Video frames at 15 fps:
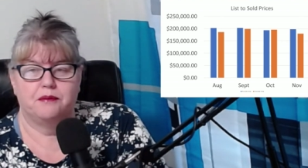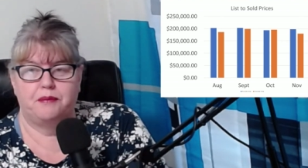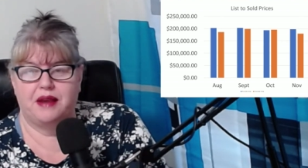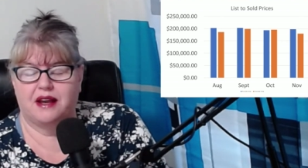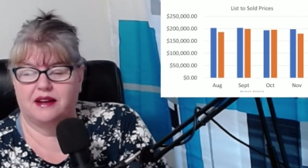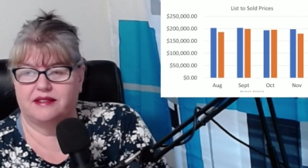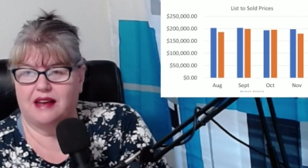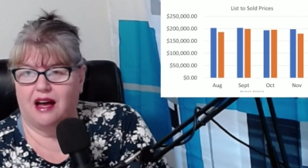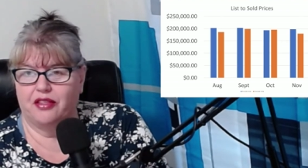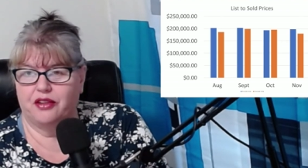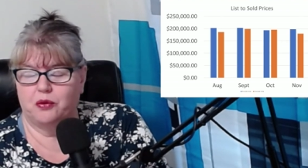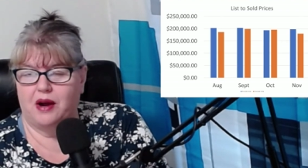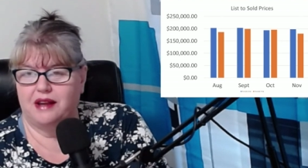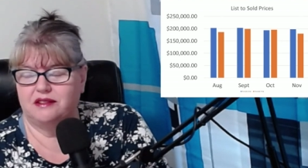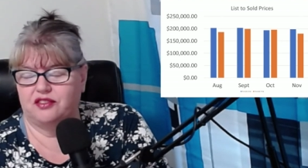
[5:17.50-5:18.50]
because
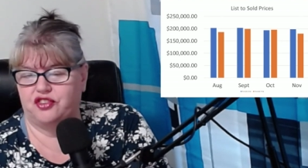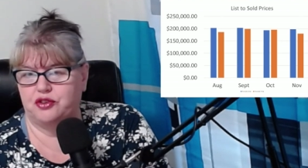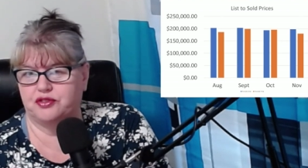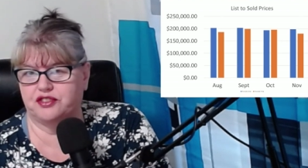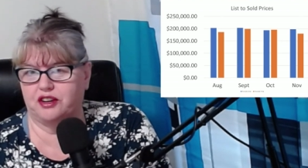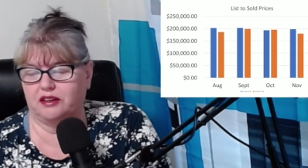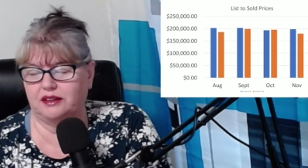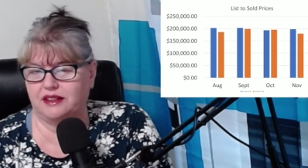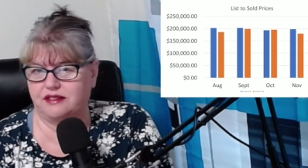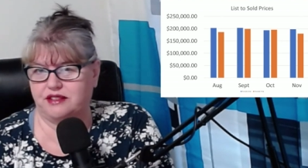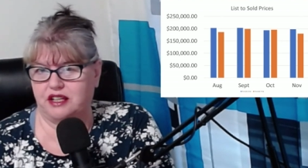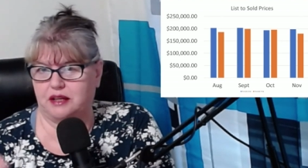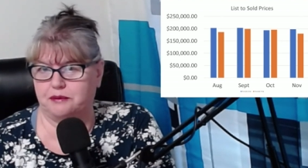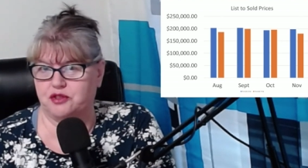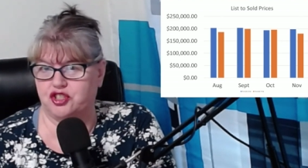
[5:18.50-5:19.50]
otherwise, if you start
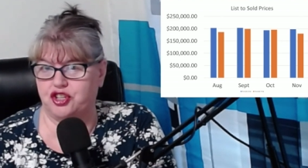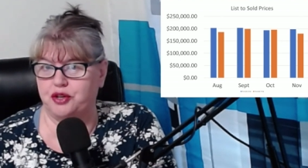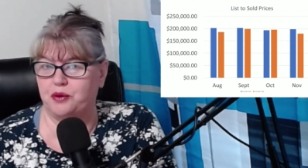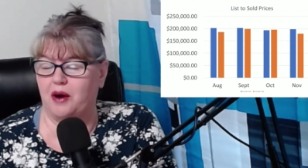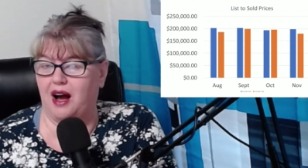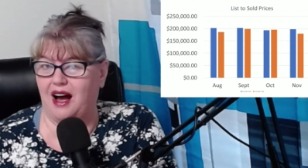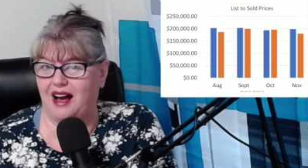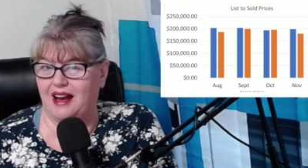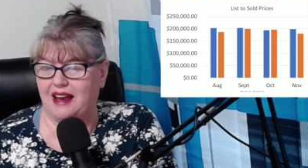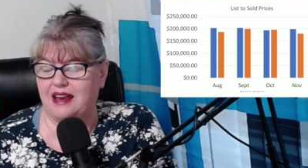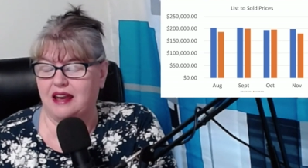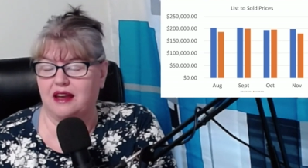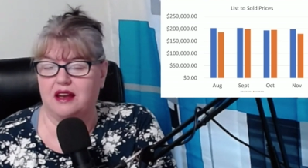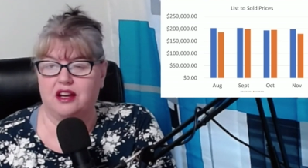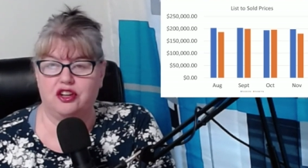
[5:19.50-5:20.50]
listing them too
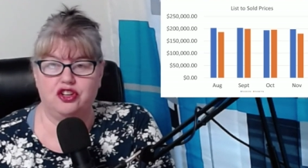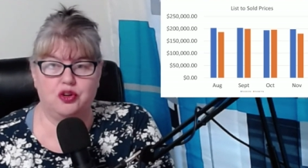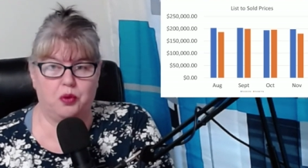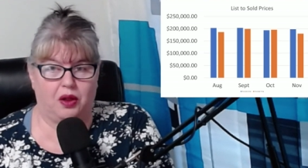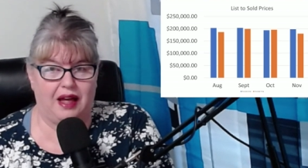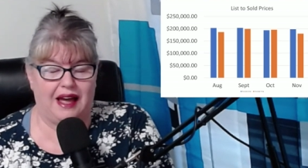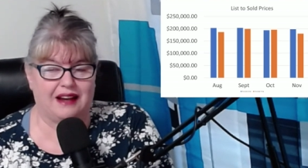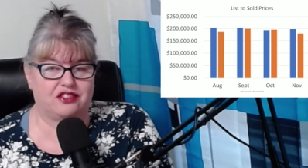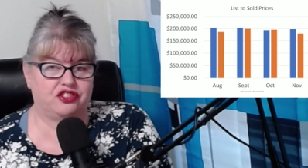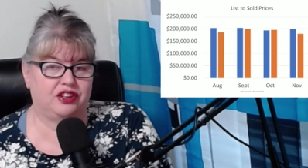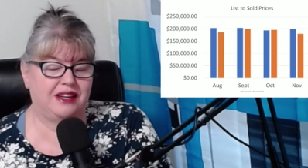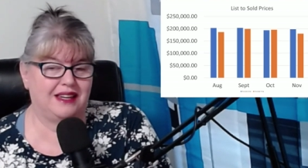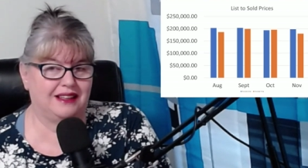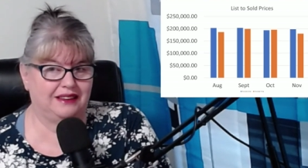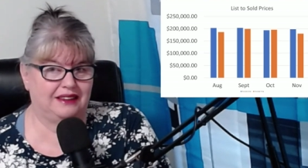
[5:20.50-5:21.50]
high, you will
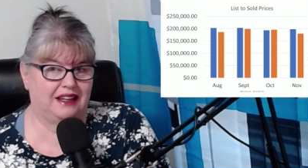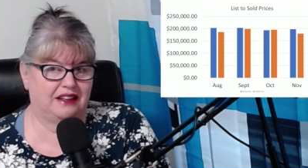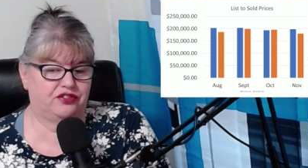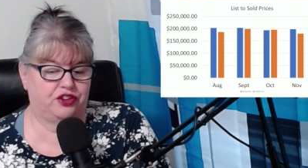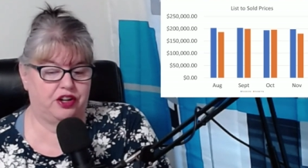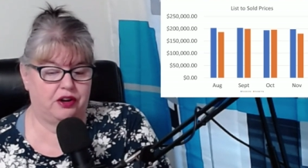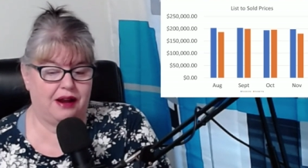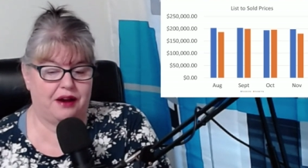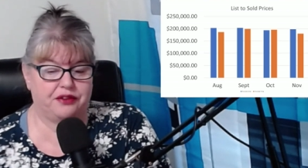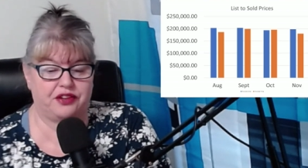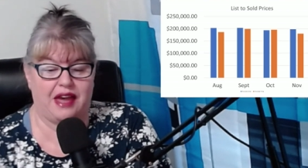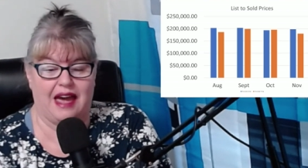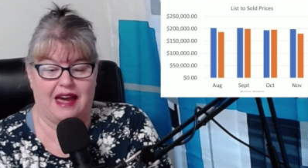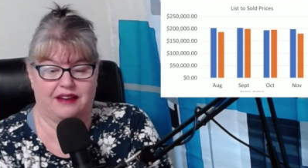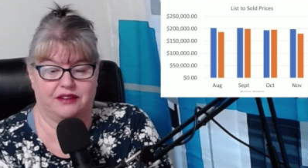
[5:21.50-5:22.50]
actually get less for your house,
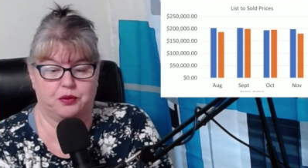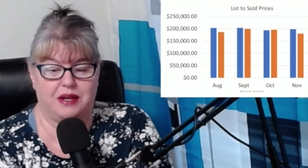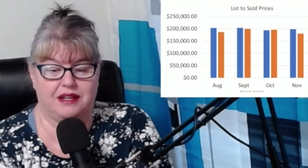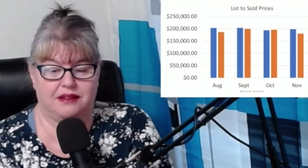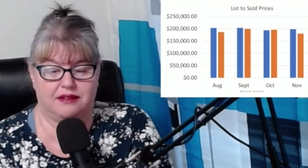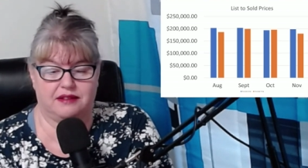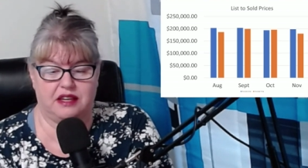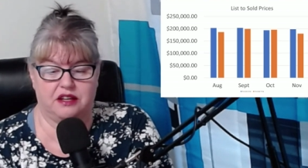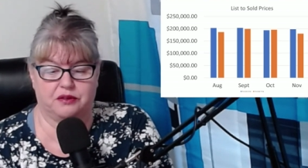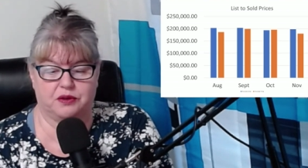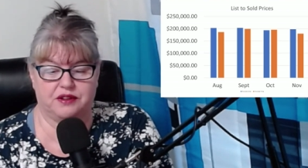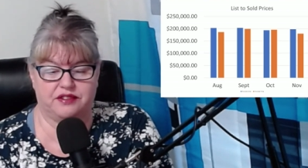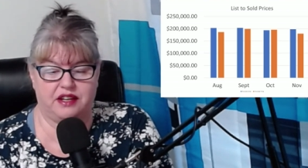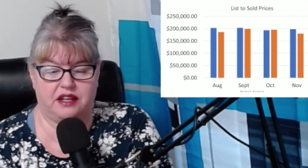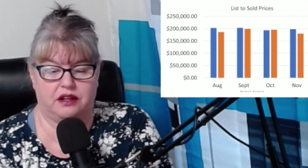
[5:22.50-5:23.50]
as we can see in
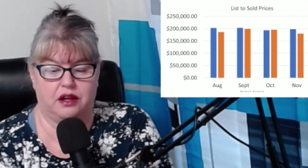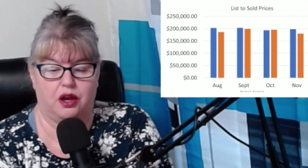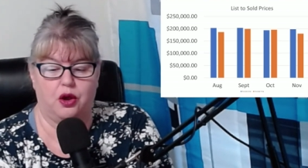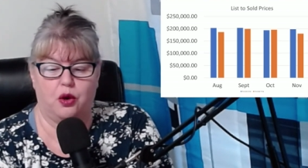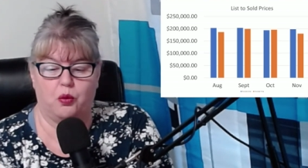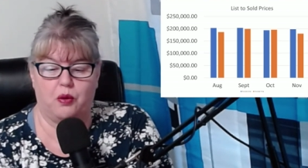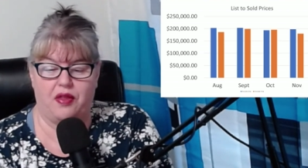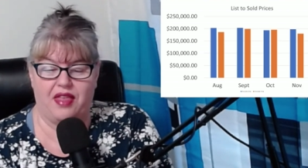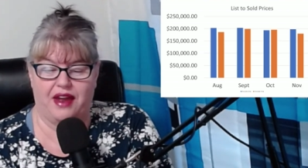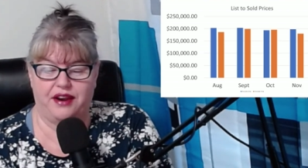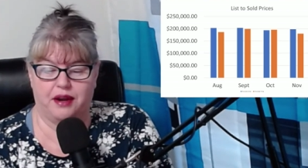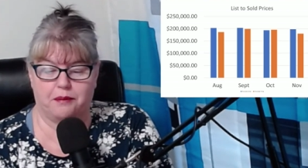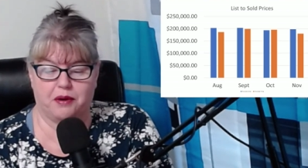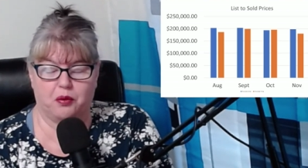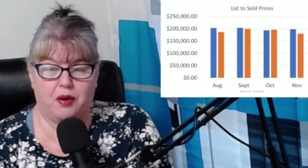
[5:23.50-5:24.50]
Racine. When that
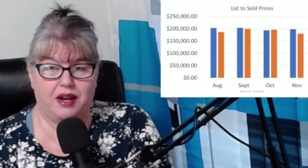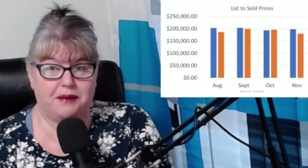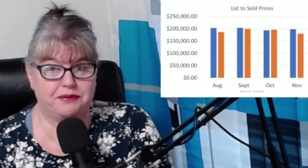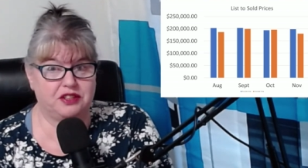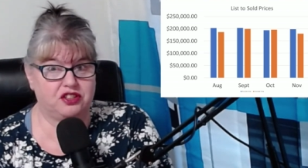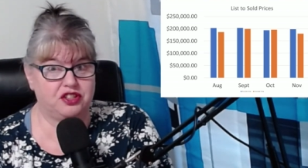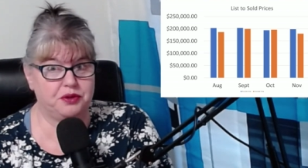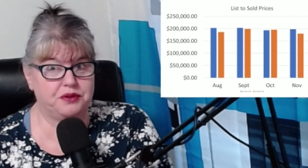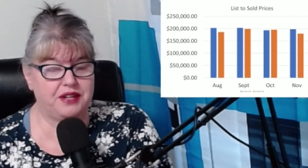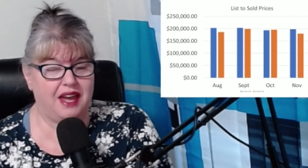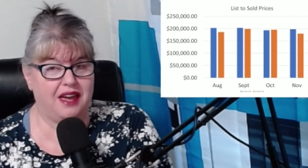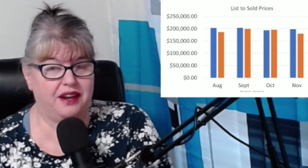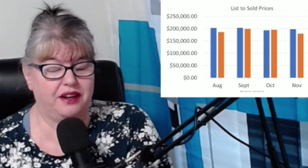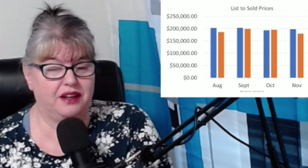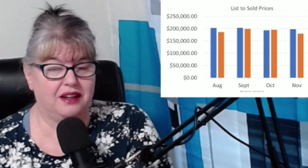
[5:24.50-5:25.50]
number went up to
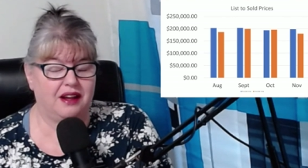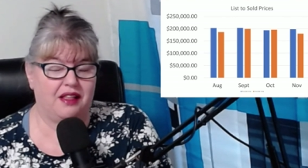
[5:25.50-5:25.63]
210,